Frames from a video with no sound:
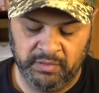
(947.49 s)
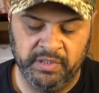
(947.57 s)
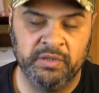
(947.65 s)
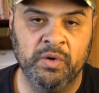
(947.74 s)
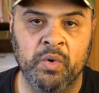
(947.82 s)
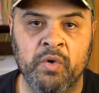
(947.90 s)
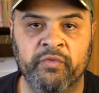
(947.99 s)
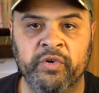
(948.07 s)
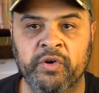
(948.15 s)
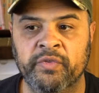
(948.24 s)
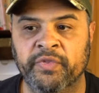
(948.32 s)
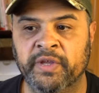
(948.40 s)
so let's go
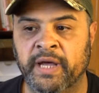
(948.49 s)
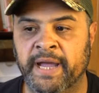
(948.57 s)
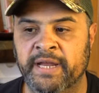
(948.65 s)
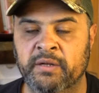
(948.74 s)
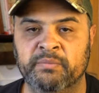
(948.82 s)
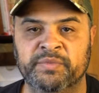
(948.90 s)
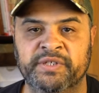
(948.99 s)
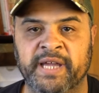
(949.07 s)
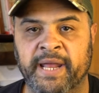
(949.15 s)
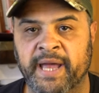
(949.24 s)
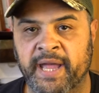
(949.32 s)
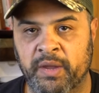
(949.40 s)
over the items
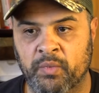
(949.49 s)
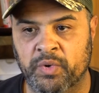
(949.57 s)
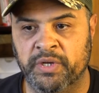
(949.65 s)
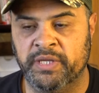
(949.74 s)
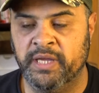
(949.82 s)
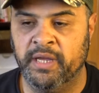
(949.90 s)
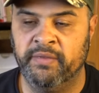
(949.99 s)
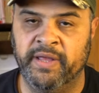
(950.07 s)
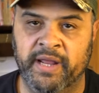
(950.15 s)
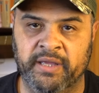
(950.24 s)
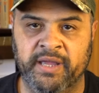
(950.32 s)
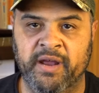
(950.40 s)
that I would
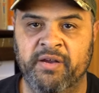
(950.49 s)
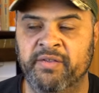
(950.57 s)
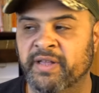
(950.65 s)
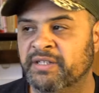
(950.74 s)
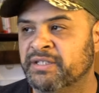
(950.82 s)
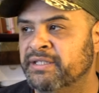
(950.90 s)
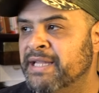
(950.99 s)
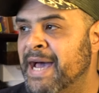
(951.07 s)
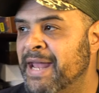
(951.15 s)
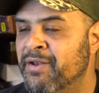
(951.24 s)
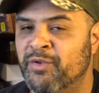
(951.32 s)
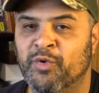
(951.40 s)
that I carry that's
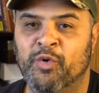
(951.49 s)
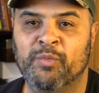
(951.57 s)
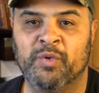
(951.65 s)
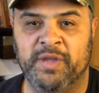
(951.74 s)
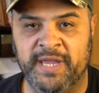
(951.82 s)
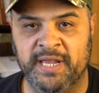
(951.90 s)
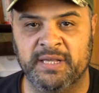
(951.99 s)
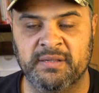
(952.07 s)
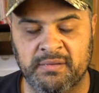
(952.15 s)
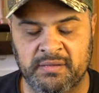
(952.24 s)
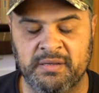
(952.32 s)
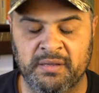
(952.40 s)
not normal
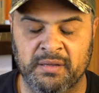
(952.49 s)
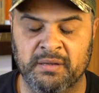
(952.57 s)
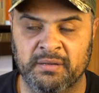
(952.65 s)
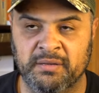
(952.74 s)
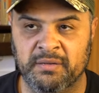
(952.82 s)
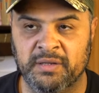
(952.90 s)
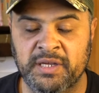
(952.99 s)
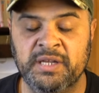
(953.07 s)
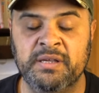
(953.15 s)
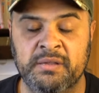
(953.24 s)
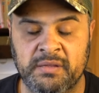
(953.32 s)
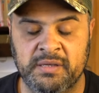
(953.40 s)
ADC,
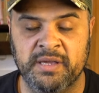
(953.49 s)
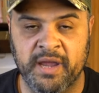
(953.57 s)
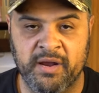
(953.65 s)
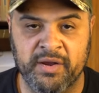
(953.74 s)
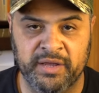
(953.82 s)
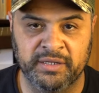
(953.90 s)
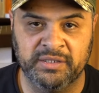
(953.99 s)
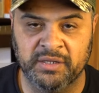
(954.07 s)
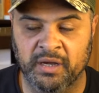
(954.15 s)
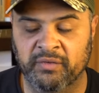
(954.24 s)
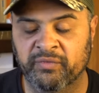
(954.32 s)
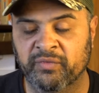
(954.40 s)
EDC carrying
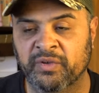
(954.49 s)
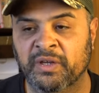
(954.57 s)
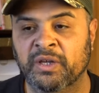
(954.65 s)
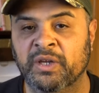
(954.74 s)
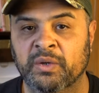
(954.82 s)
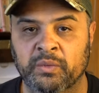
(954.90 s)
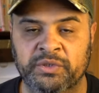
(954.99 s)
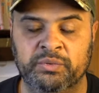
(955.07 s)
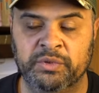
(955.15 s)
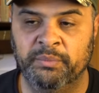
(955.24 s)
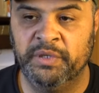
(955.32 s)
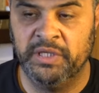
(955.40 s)
stuff. Which
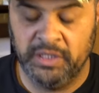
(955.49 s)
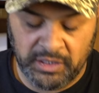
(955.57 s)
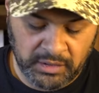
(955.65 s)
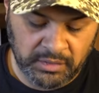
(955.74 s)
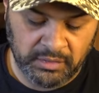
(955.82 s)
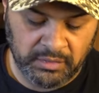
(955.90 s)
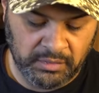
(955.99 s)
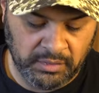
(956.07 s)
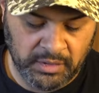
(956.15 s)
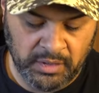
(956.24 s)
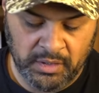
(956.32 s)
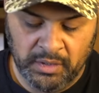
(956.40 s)
would be
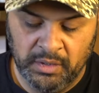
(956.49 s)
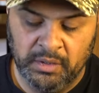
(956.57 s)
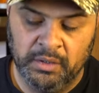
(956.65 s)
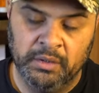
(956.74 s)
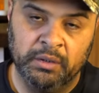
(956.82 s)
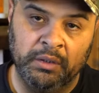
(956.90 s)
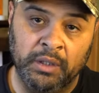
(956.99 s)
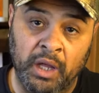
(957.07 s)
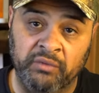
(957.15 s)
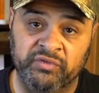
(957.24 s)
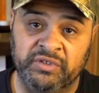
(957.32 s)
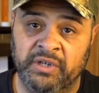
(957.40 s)

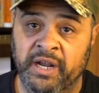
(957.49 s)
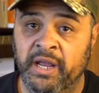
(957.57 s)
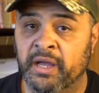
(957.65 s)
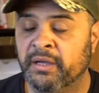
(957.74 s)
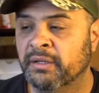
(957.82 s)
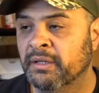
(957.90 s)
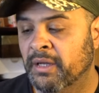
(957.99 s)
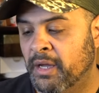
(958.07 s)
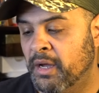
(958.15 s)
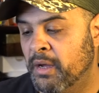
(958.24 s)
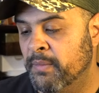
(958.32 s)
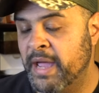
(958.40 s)
gloves, right?
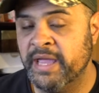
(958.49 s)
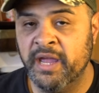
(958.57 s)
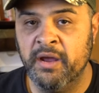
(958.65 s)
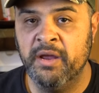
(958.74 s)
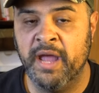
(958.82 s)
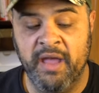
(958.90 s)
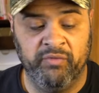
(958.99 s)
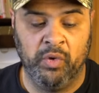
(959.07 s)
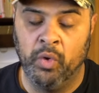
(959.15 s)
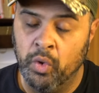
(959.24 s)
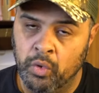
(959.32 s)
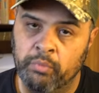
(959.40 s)
Um, I carry, I have a
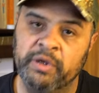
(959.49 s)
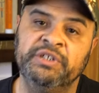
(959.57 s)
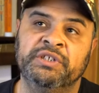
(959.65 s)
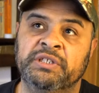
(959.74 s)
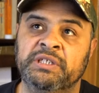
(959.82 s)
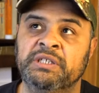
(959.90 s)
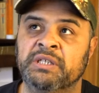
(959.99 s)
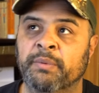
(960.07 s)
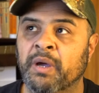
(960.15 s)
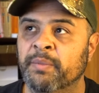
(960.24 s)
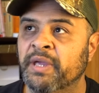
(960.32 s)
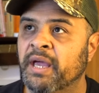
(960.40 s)
whole bunch of these. I
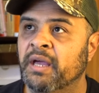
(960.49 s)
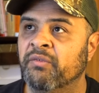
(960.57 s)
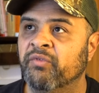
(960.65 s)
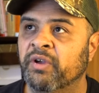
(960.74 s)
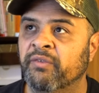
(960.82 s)
probably have